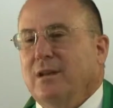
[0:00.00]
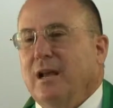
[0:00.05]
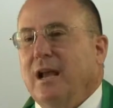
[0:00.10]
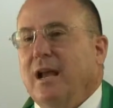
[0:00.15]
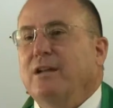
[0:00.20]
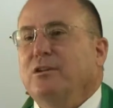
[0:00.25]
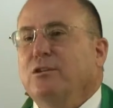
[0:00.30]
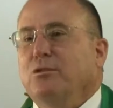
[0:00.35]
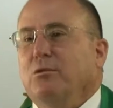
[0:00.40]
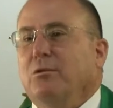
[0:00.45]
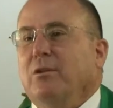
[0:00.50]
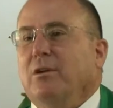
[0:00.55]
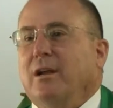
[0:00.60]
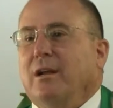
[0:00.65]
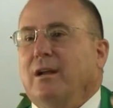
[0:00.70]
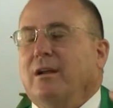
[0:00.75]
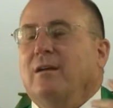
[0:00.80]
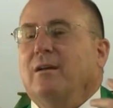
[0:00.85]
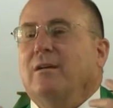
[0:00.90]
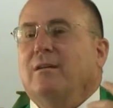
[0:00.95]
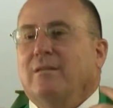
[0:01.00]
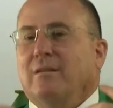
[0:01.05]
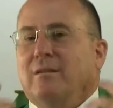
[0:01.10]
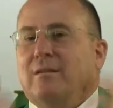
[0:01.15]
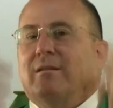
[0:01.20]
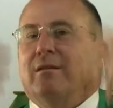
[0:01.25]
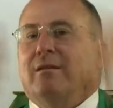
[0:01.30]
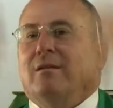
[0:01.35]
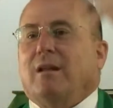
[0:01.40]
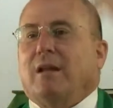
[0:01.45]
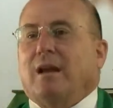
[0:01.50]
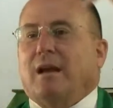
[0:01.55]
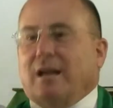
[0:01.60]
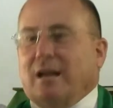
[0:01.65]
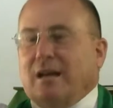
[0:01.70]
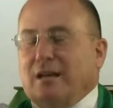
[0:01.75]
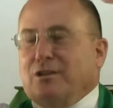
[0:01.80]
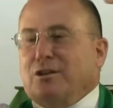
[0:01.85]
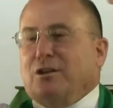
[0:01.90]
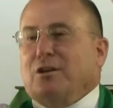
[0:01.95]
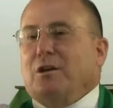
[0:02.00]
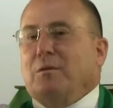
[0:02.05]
entering like into